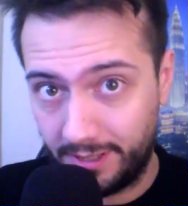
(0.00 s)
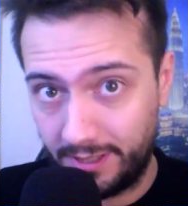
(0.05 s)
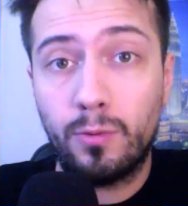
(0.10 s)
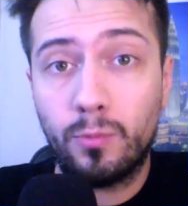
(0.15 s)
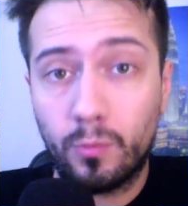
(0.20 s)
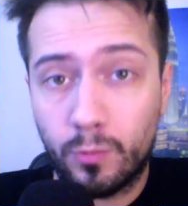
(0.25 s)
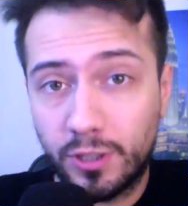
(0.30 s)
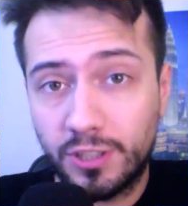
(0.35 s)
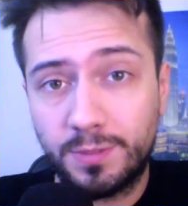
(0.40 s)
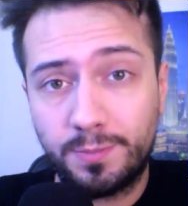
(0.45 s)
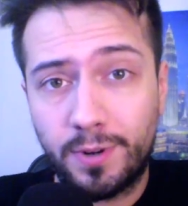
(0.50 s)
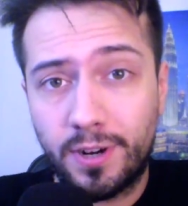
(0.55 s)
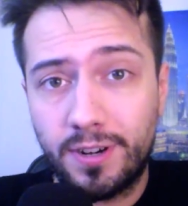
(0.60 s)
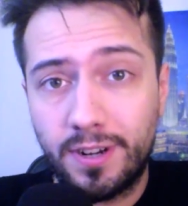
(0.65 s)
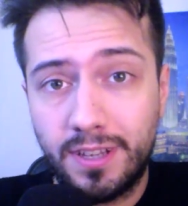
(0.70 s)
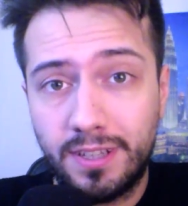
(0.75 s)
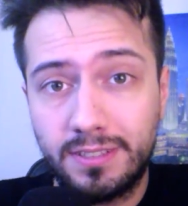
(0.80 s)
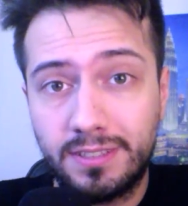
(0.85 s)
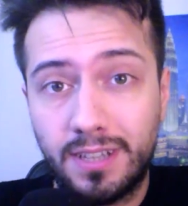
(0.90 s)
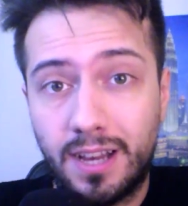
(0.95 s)
Worst part
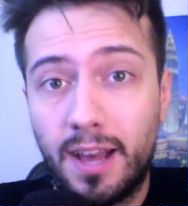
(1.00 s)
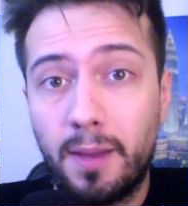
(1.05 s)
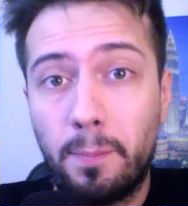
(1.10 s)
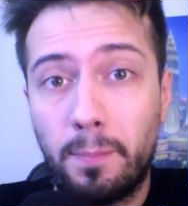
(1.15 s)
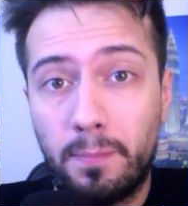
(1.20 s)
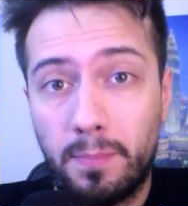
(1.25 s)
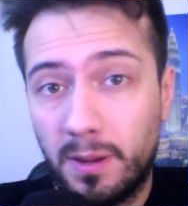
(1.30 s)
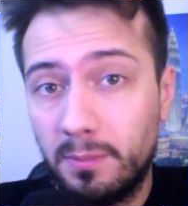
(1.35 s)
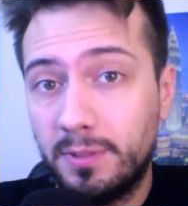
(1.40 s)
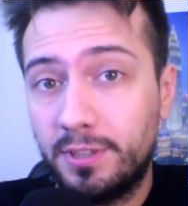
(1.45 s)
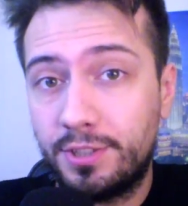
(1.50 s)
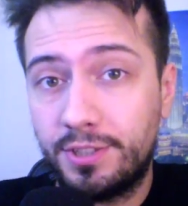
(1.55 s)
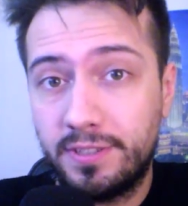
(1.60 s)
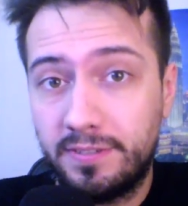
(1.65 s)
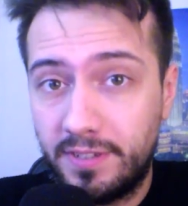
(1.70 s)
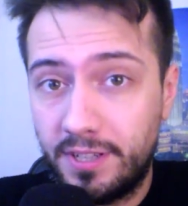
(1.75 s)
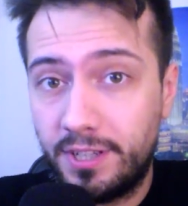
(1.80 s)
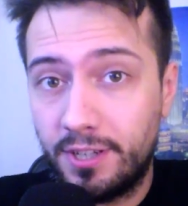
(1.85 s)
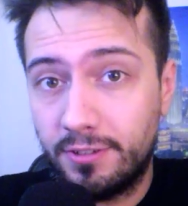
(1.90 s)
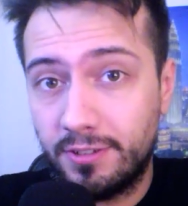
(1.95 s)
is, I published a
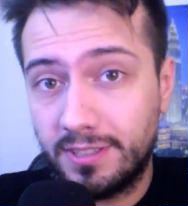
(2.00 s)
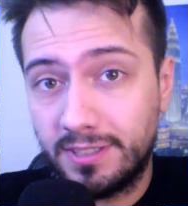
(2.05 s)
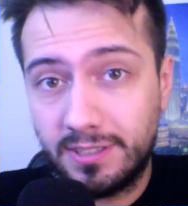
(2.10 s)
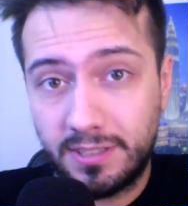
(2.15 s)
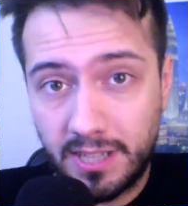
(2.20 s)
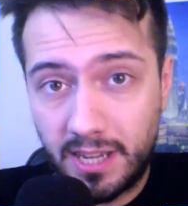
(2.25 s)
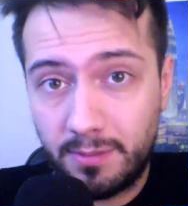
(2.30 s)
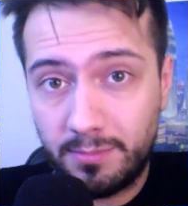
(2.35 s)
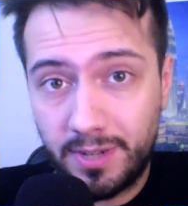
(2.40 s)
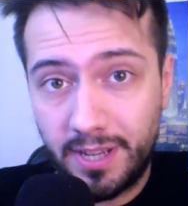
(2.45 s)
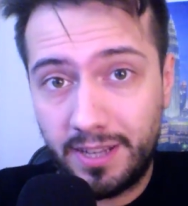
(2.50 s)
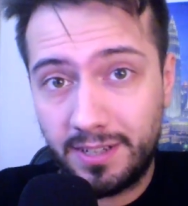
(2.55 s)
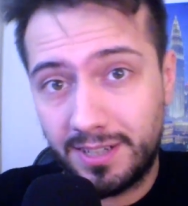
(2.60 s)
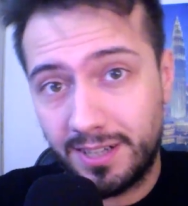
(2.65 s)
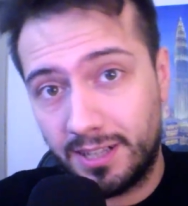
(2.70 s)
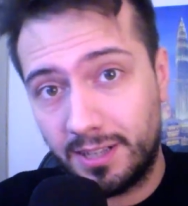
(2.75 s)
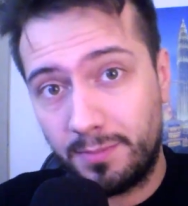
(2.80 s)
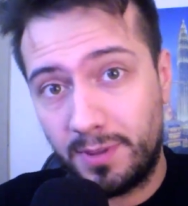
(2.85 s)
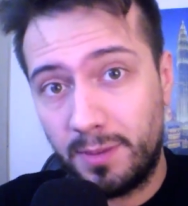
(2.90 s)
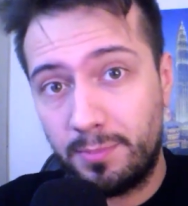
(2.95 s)
video the same day
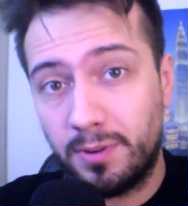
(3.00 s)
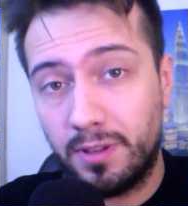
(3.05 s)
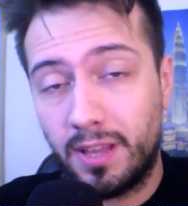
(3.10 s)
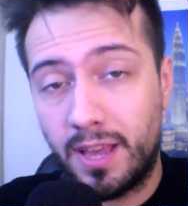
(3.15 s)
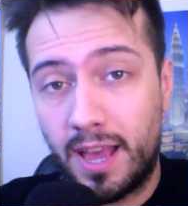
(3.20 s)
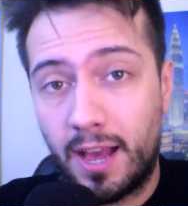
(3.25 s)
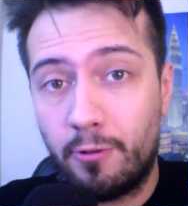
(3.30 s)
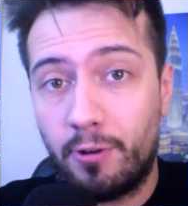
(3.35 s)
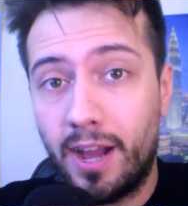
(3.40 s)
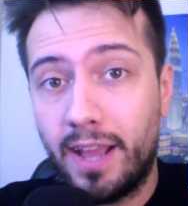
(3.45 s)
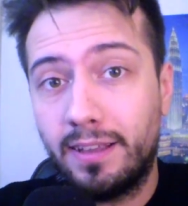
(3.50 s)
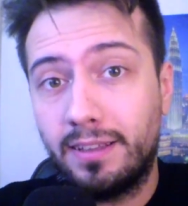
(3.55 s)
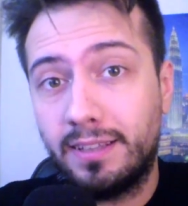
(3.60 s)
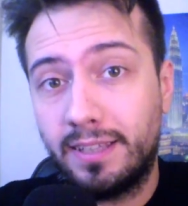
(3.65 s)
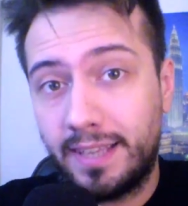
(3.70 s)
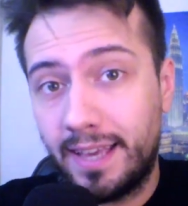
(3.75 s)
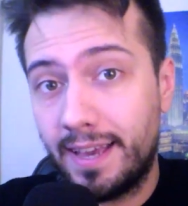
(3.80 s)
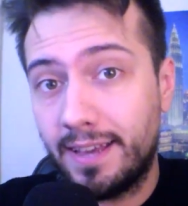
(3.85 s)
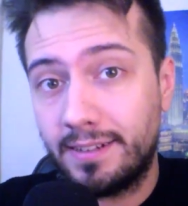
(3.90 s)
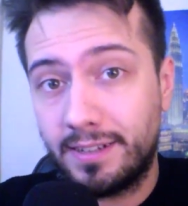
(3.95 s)
telling people how I
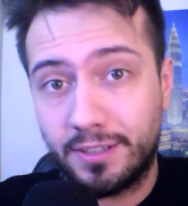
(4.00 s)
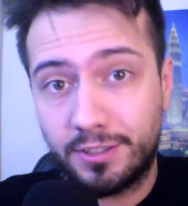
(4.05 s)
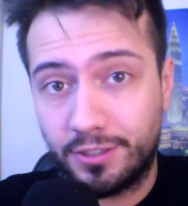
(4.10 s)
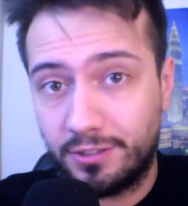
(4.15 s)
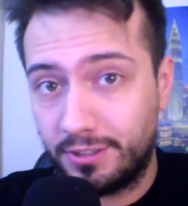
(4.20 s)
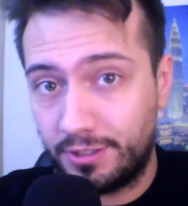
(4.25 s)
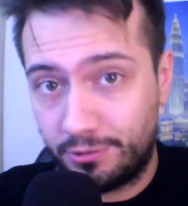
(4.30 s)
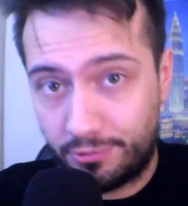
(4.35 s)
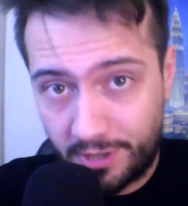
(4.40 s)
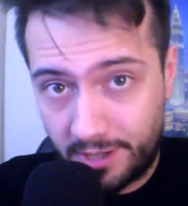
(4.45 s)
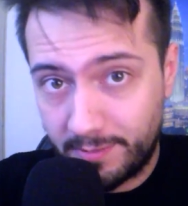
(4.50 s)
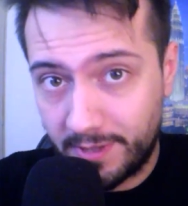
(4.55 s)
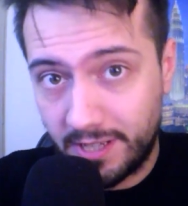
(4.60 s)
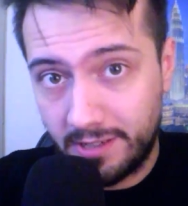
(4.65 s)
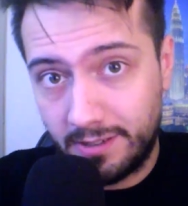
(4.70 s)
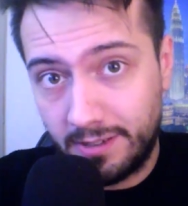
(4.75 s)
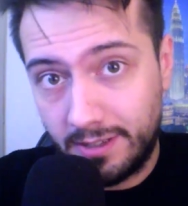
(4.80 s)
can't actually stream it,